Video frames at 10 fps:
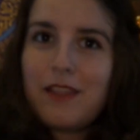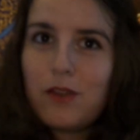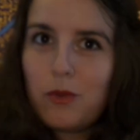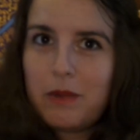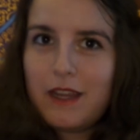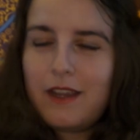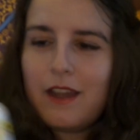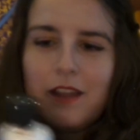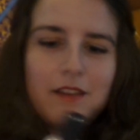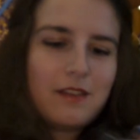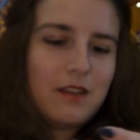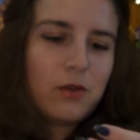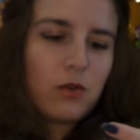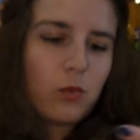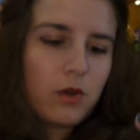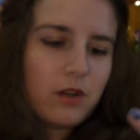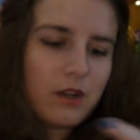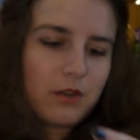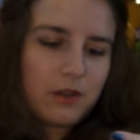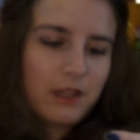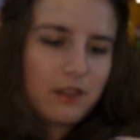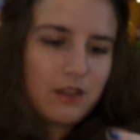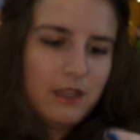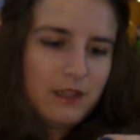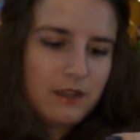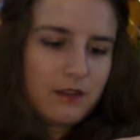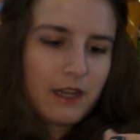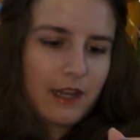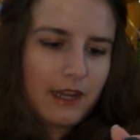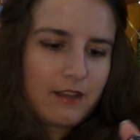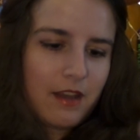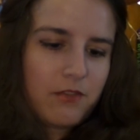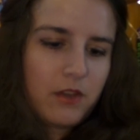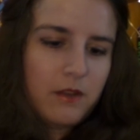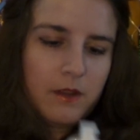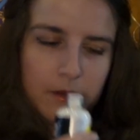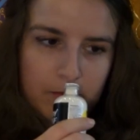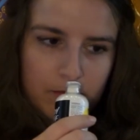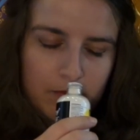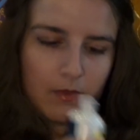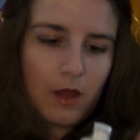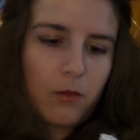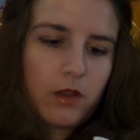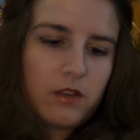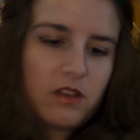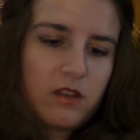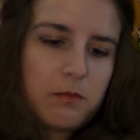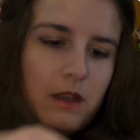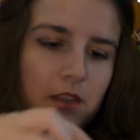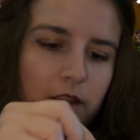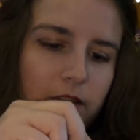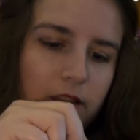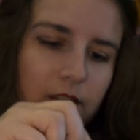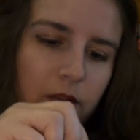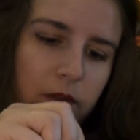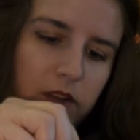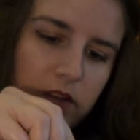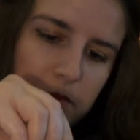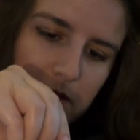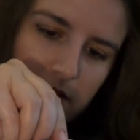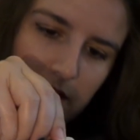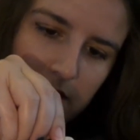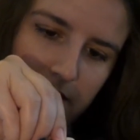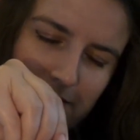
and there will be a secret word underneath. Okay, I guess I have to, I want to smell this and see what it smells like